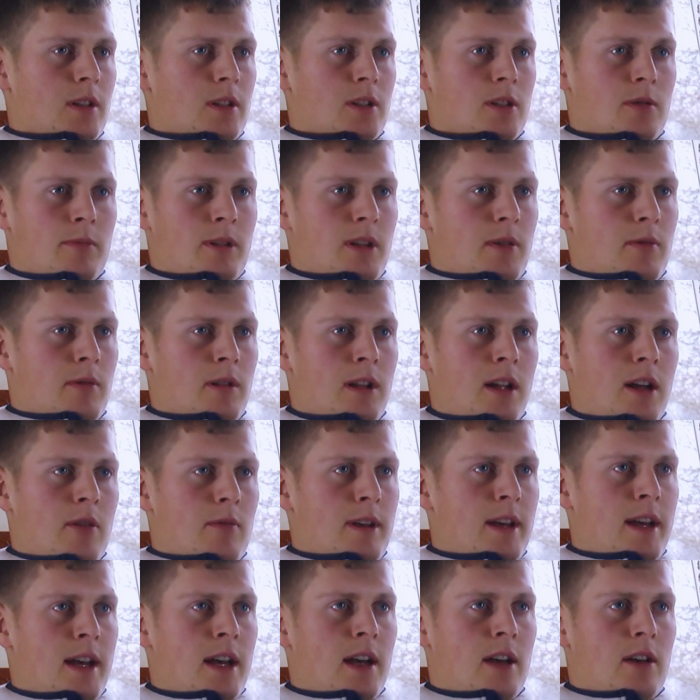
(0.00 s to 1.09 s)
Some people helped
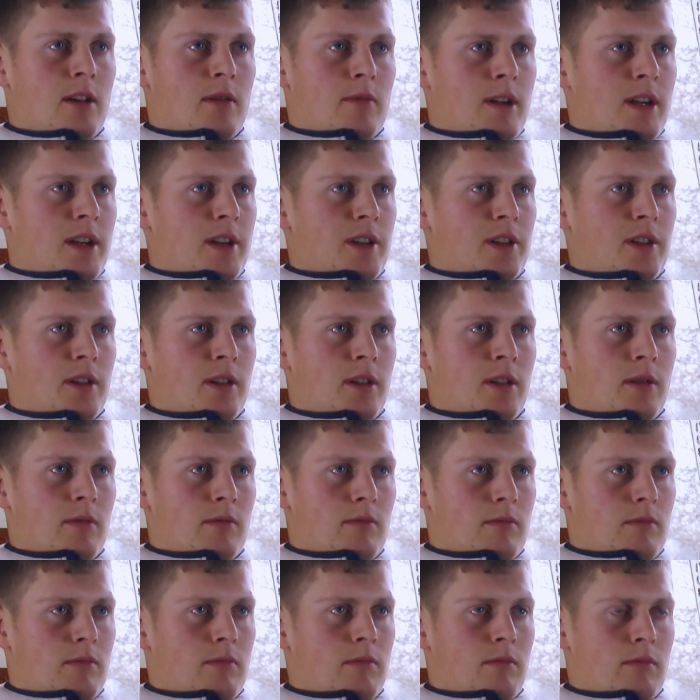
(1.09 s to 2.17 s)
me out and managed to
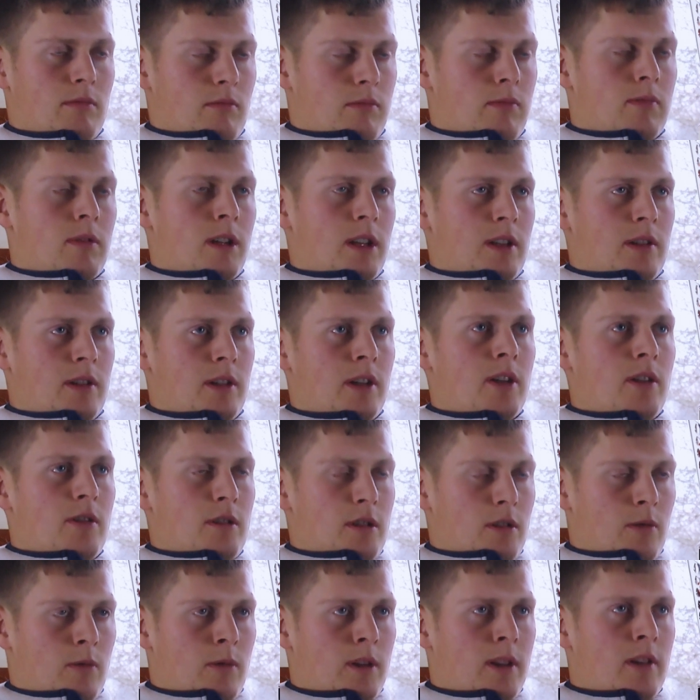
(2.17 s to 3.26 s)
continue
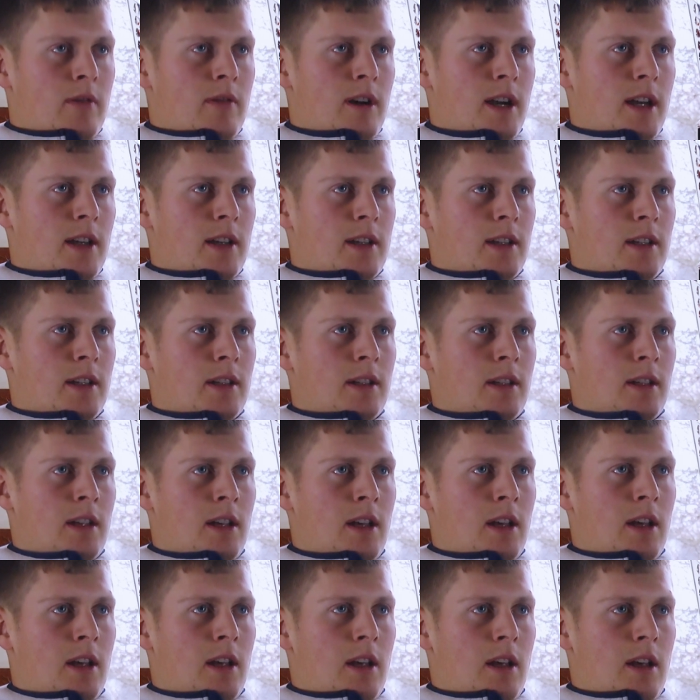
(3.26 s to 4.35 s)
to win the races.
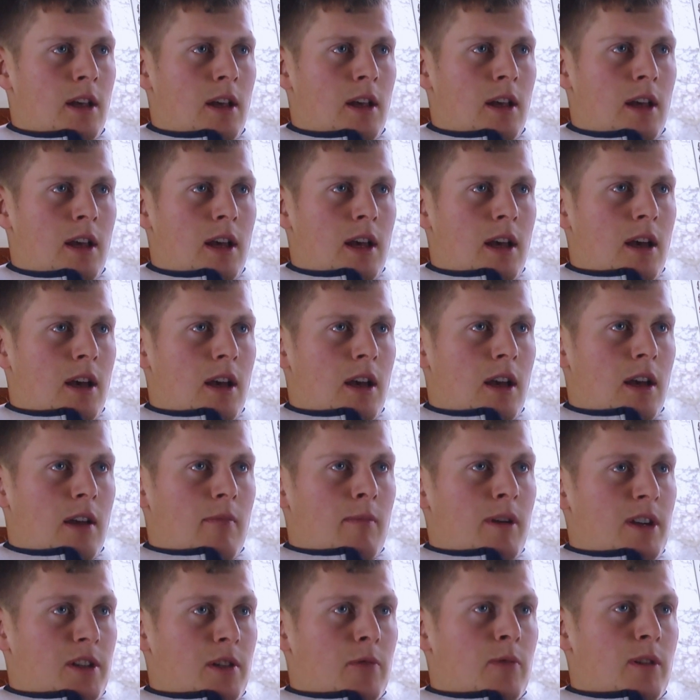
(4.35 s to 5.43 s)

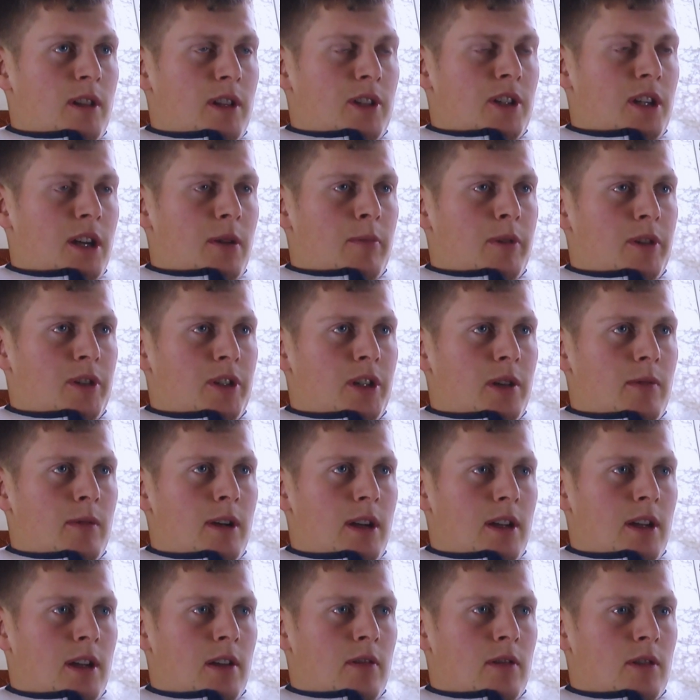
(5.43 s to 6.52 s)
Managed to win the championship
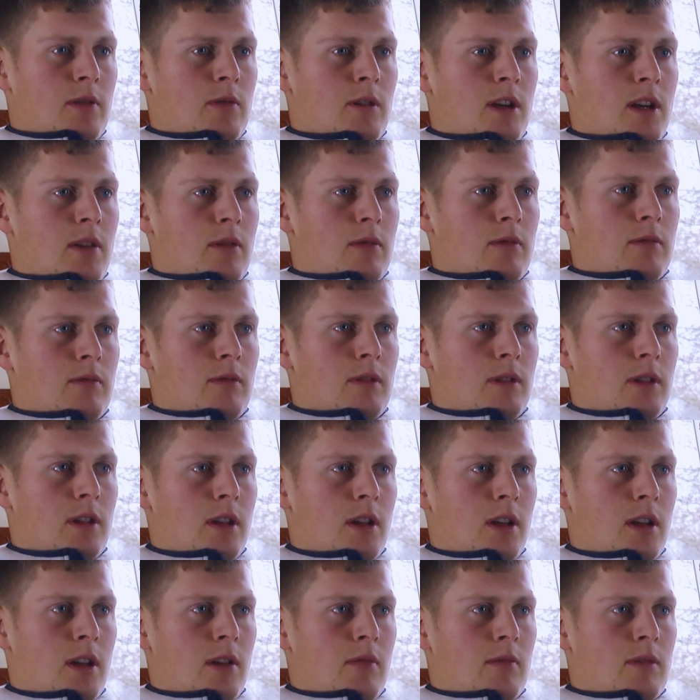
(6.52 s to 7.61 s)
that year as well.
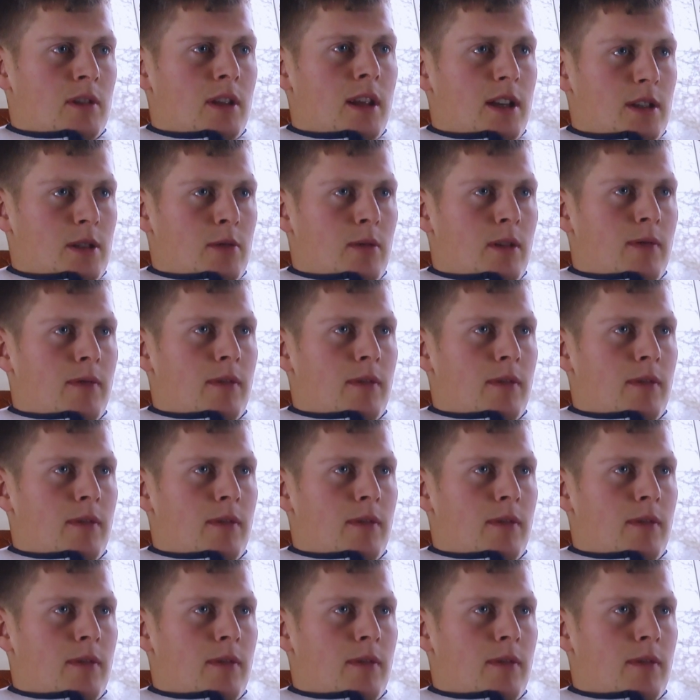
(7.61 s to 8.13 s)
So that's when